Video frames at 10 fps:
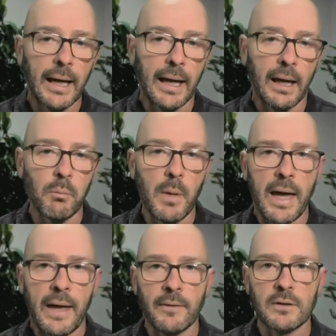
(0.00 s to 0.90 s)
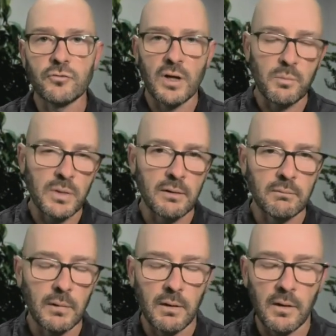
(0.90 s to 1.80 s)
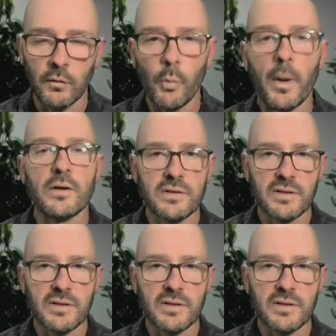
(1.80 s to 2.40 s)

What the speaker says: and the treatment is almost